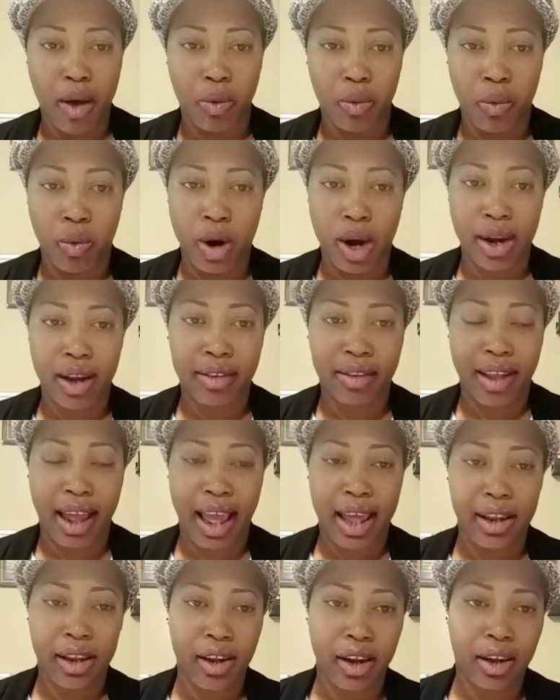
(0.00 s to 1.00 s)
what does
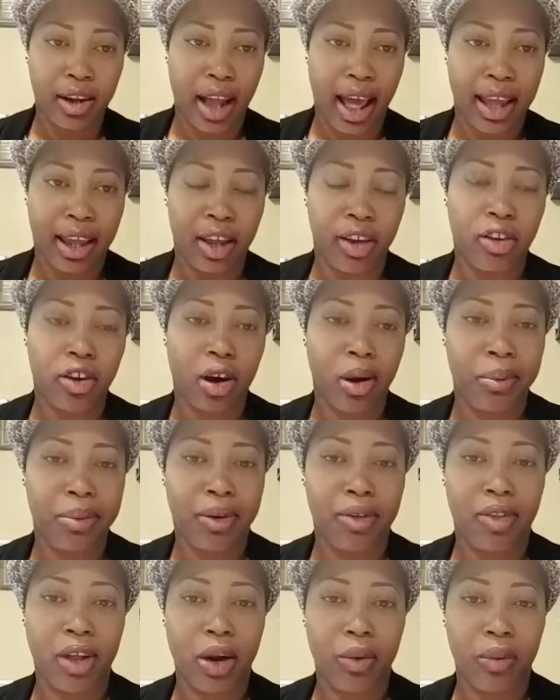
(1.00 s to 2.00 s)
that look like in terms
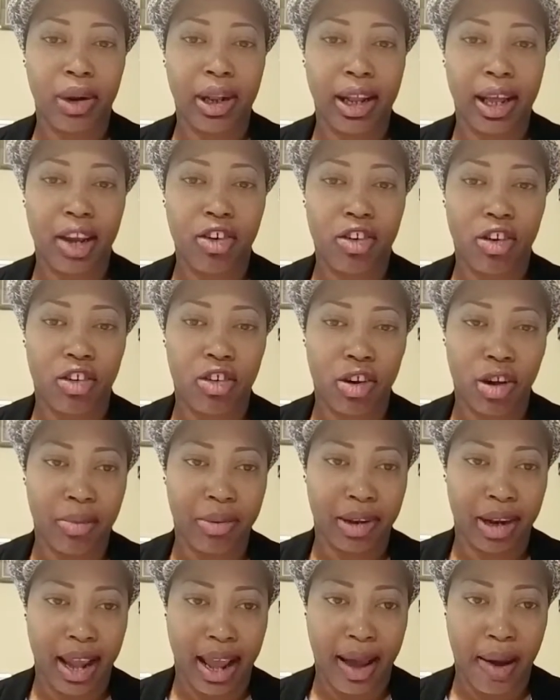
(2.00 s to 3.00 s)
of their relationships
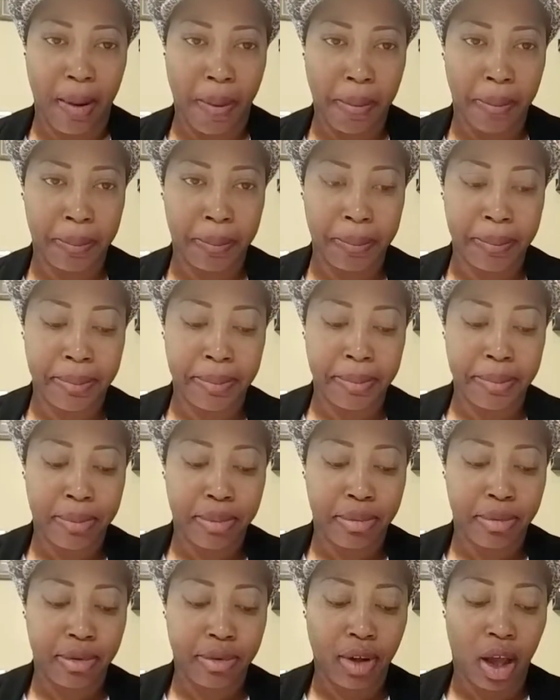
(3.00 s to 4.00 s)
now.
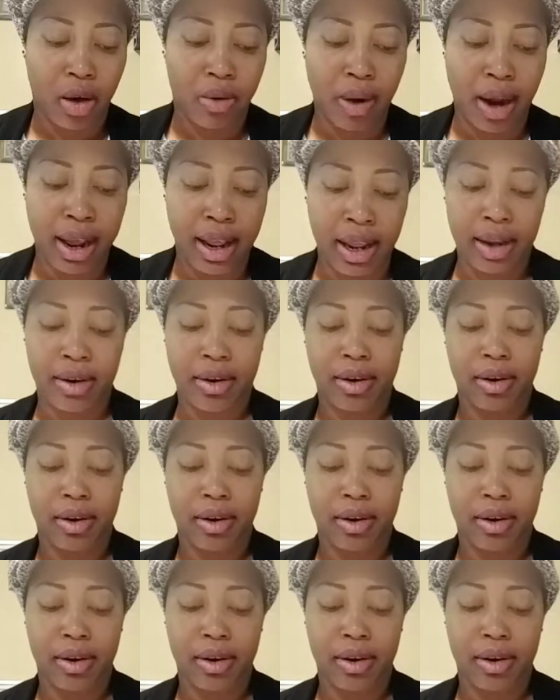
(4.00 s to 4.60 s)
All right?